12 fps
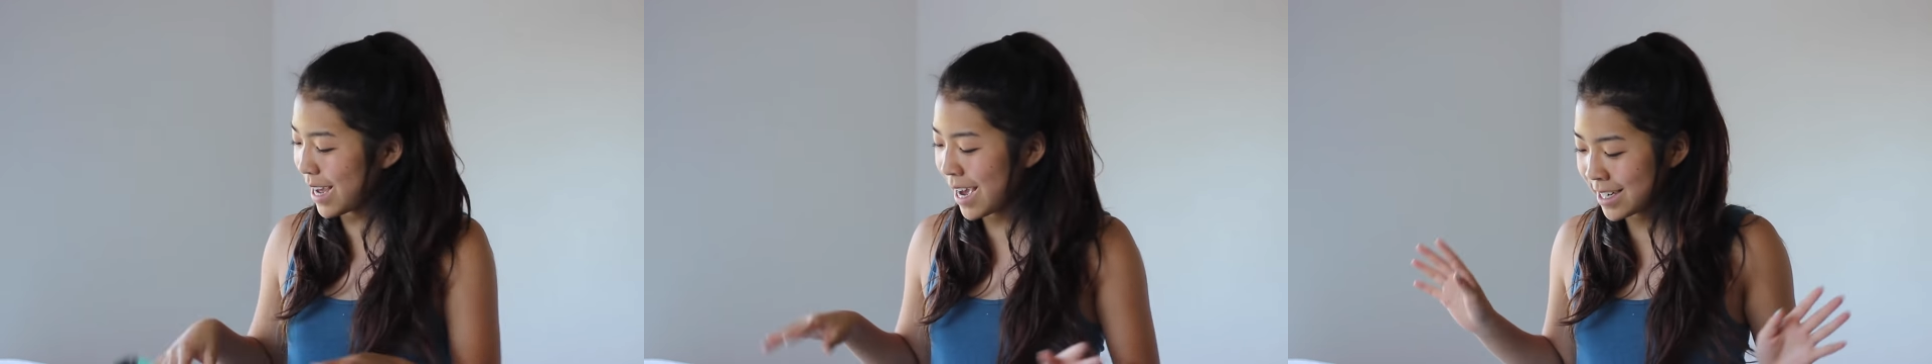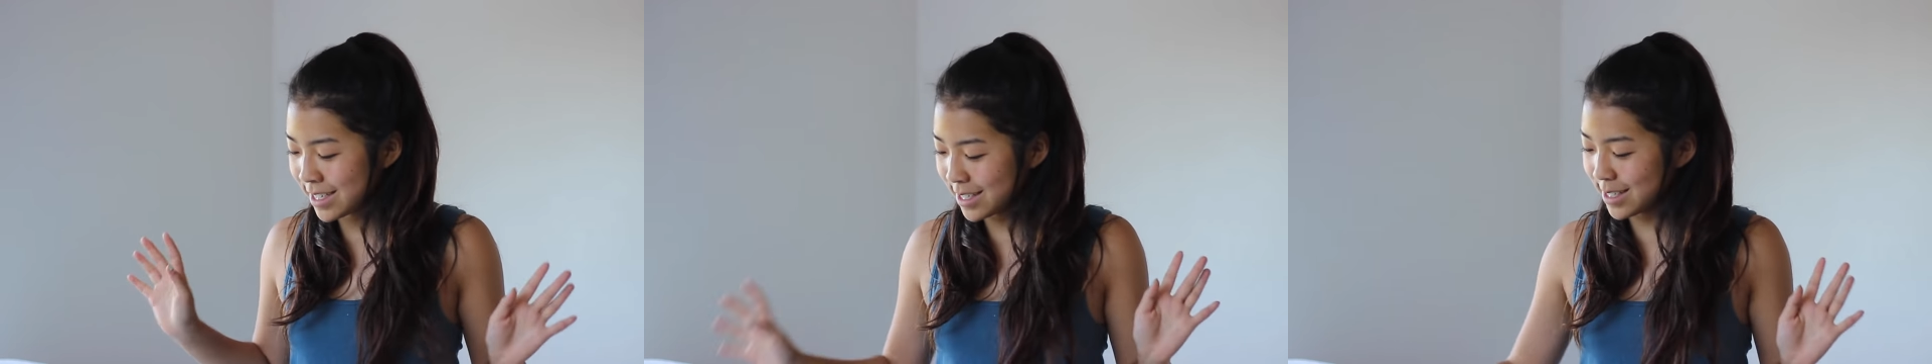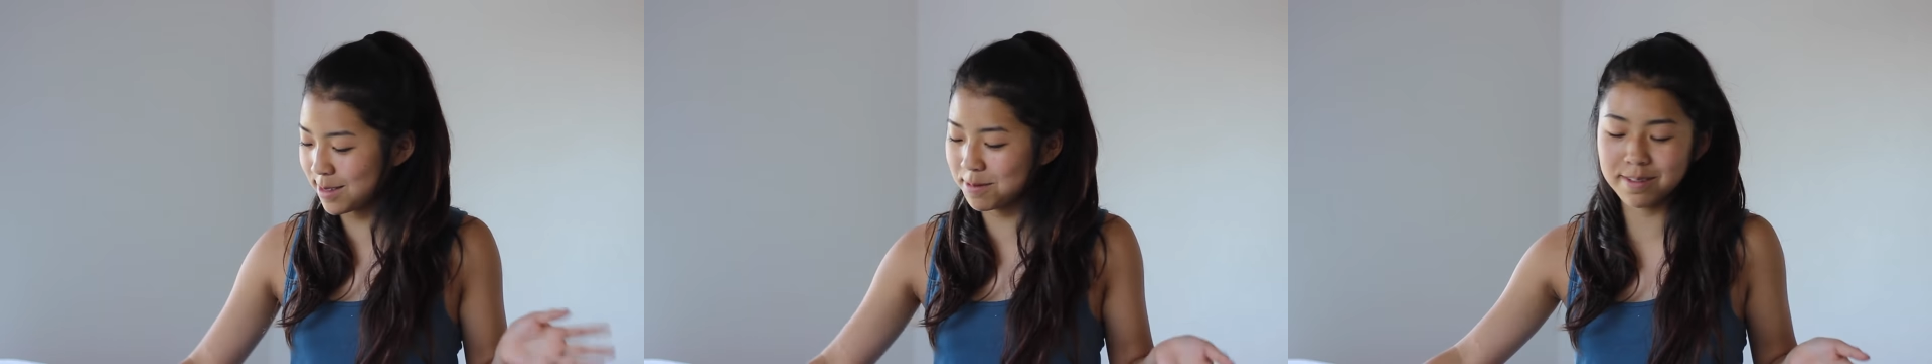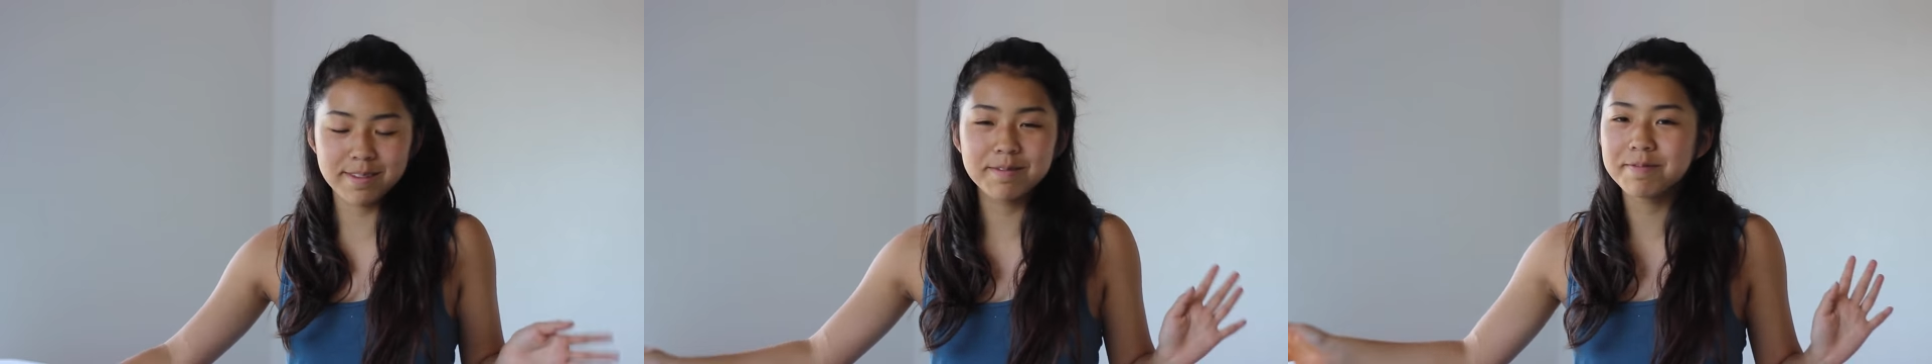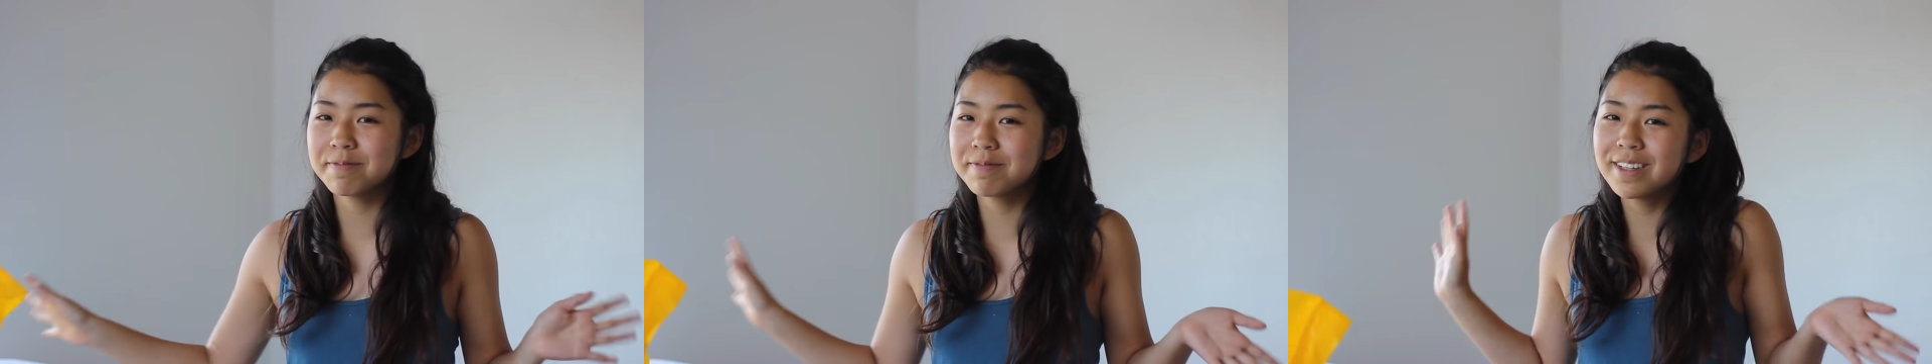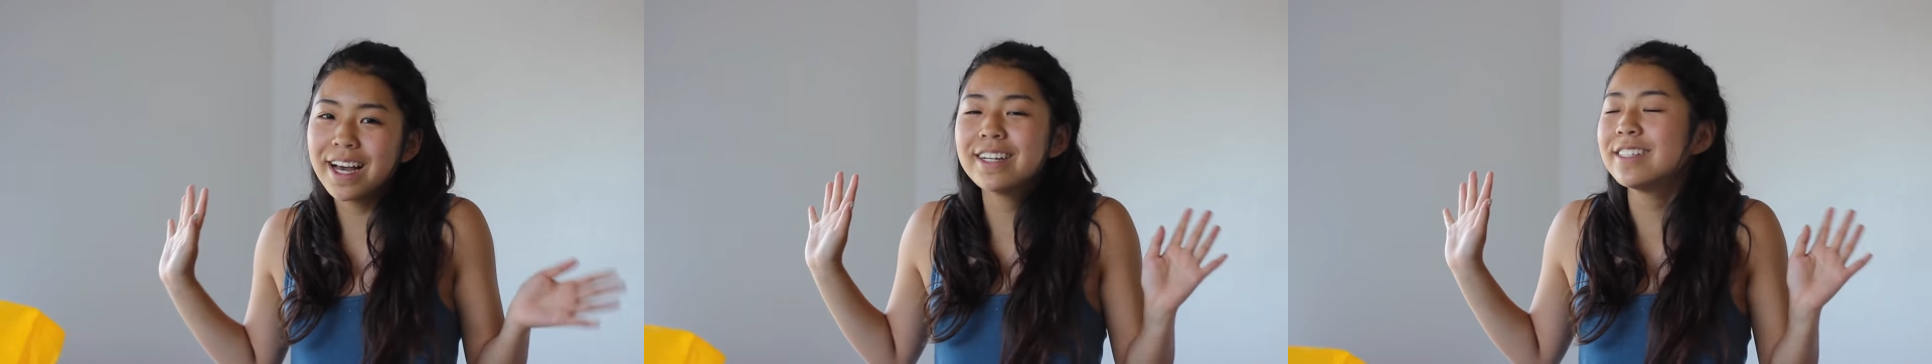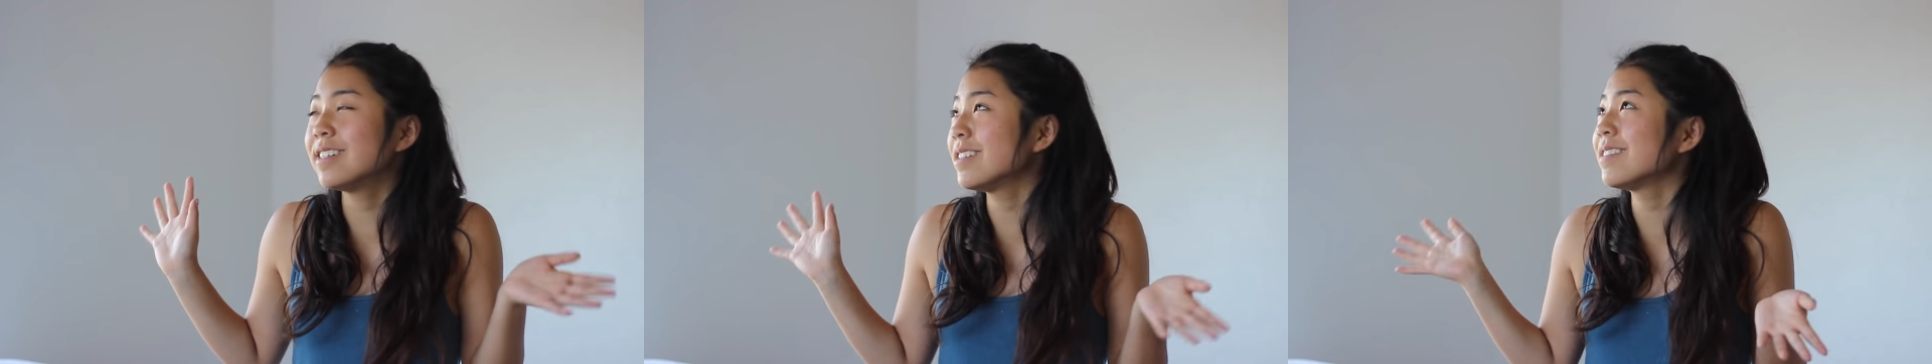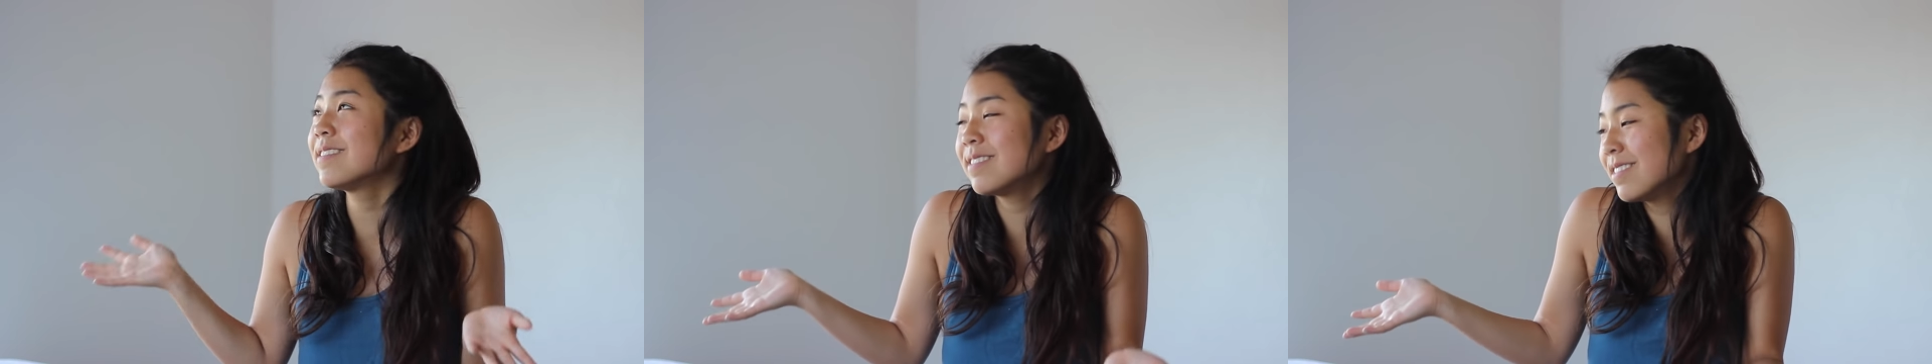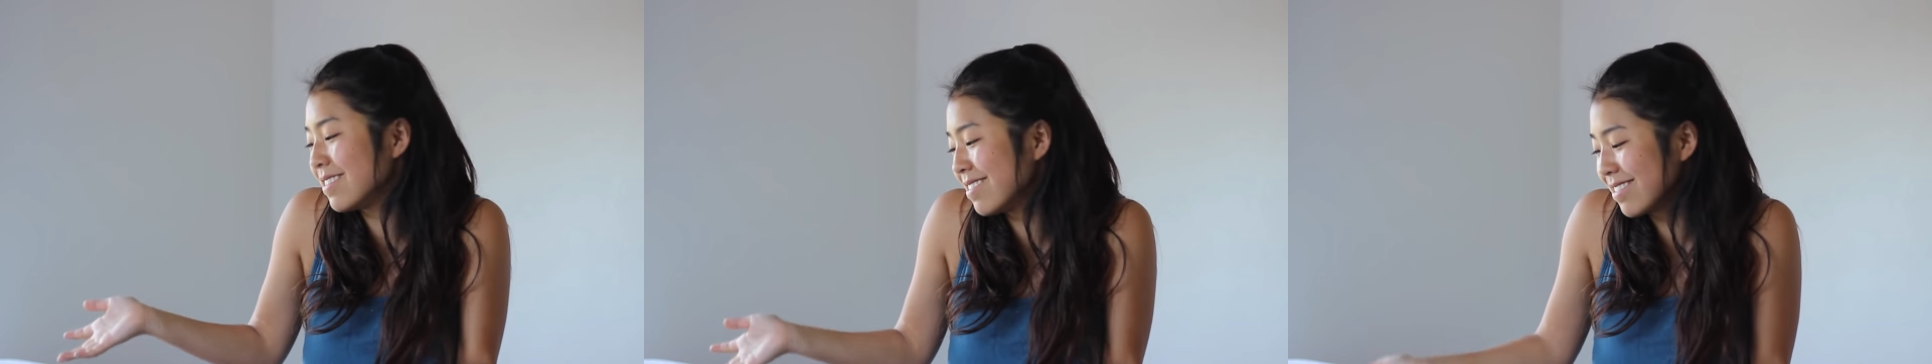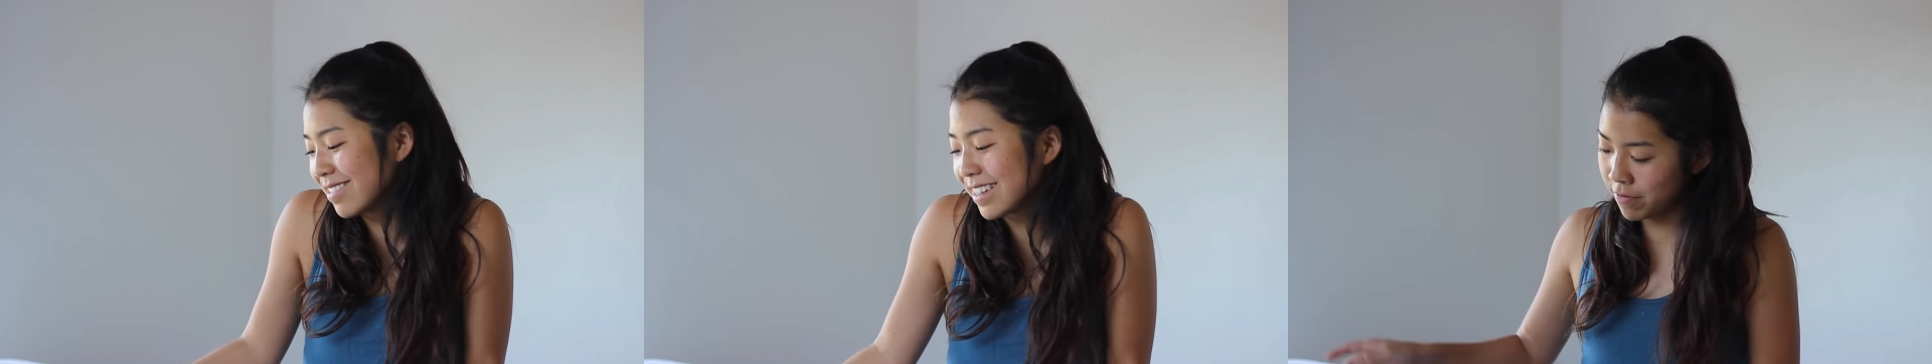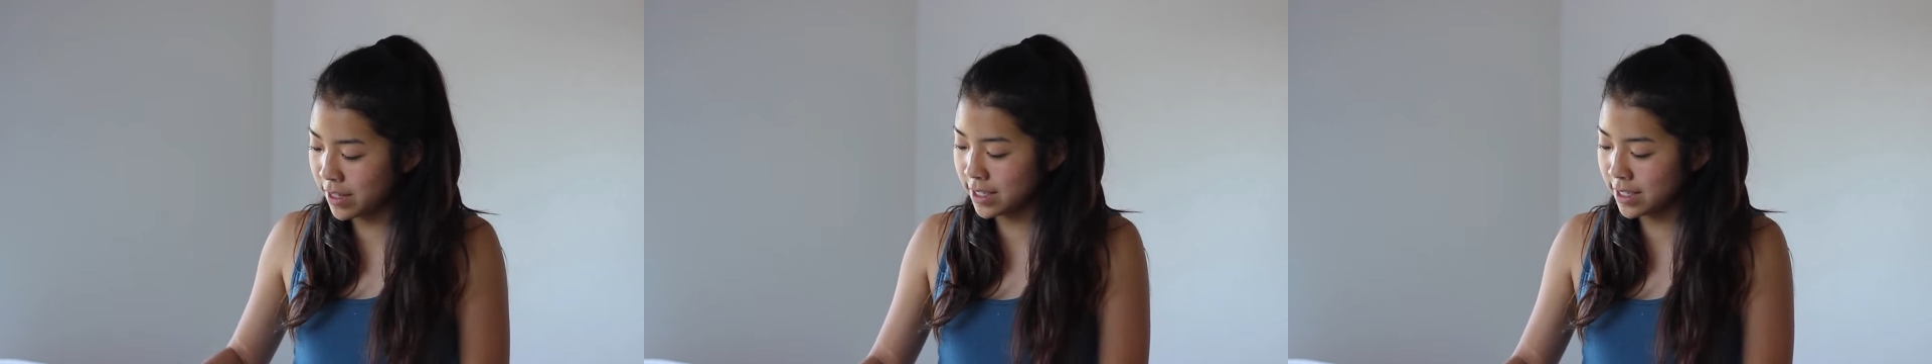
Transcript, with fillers: I just, I just,